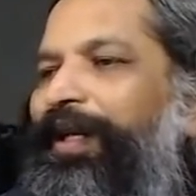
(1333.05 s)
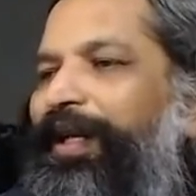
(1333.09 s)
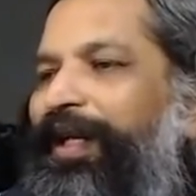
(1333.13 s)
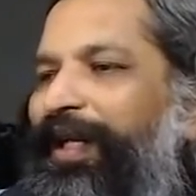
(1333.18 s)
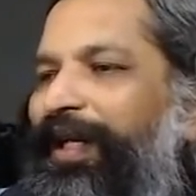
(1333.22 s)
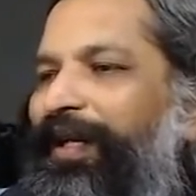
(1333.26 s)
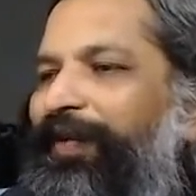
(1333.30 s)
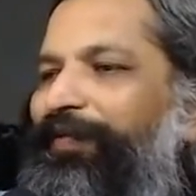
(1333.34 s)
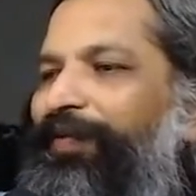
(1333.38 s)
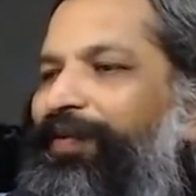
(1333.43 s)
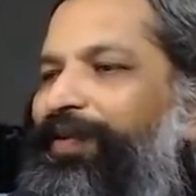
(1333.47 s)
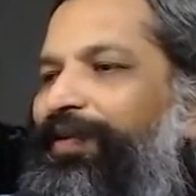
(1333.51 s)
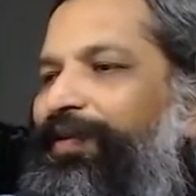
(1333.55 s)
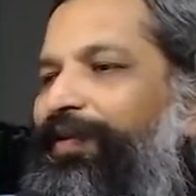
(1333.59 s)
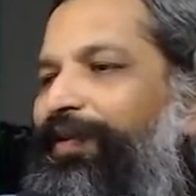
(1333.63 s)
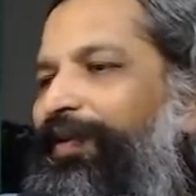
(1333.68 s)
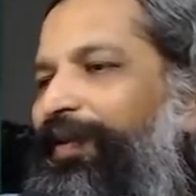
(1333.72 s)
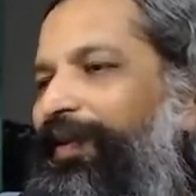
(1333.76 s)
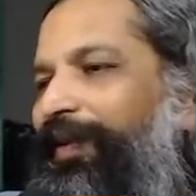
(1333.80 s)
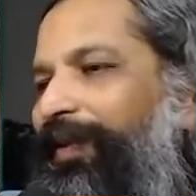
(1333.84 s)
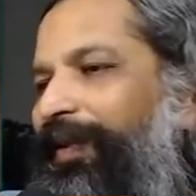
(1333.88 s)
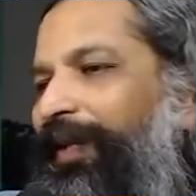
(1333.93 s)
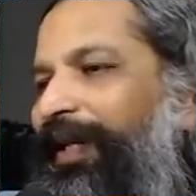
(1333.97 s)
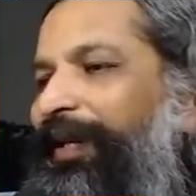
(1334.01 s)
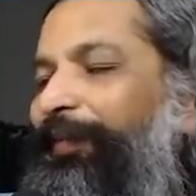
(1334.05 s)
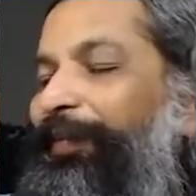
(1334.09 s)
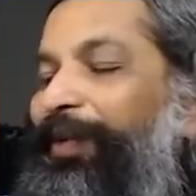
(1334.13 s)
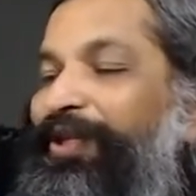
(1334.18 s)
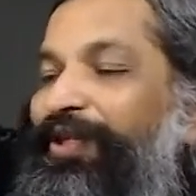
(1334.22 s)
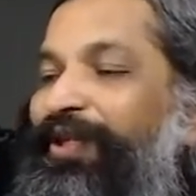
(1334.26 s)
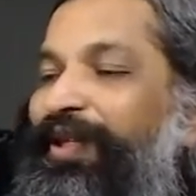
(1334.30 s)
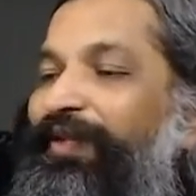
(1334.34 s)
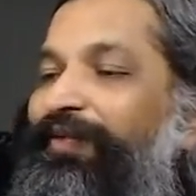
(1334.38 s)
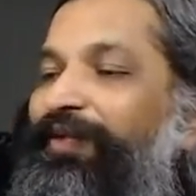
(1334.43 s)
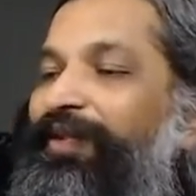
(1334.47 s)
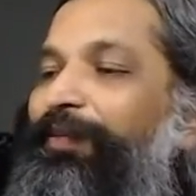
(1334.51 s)
give
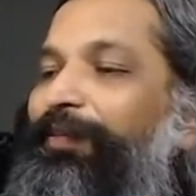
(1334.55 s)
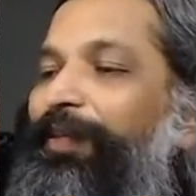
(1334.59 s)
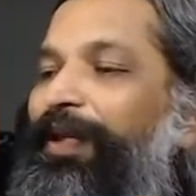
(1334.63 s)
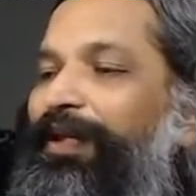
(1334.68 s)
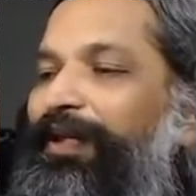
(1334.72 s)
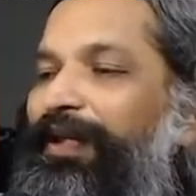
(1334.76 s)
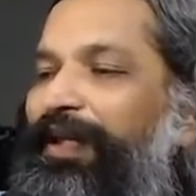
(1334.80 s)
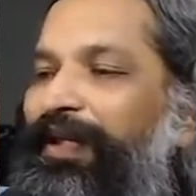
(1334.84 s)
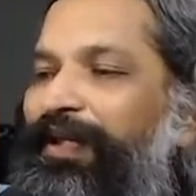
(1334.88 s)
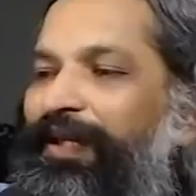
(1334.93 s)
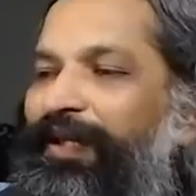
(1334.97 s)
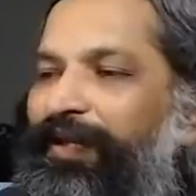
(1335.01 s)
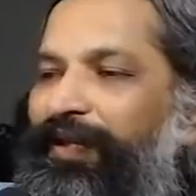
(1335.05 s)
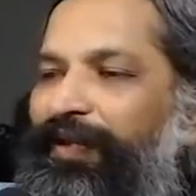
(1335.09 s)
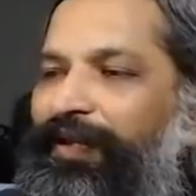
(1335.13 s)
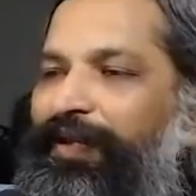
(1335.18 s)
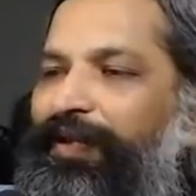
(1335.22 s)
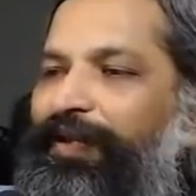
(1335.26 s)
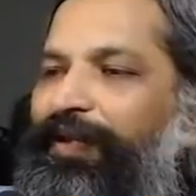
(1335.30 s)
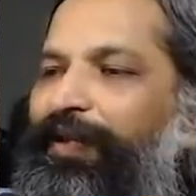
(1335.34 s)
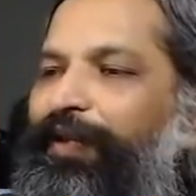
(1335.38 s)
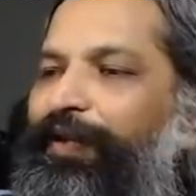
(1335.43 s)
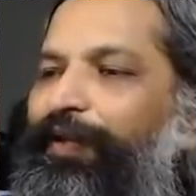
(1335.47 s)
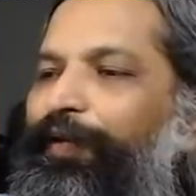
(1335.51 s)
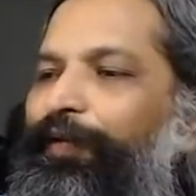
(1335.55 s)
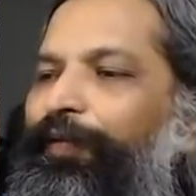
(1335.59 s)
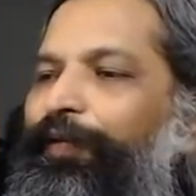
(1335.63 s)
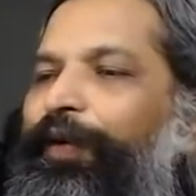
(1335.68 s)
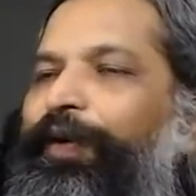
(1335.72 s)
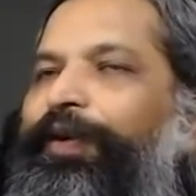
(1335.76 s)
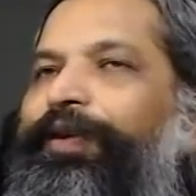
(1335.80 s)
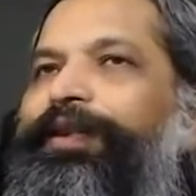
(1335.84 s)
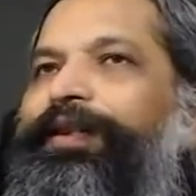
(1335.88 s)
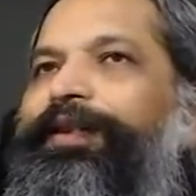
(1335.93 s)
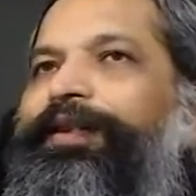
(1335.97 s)
the material for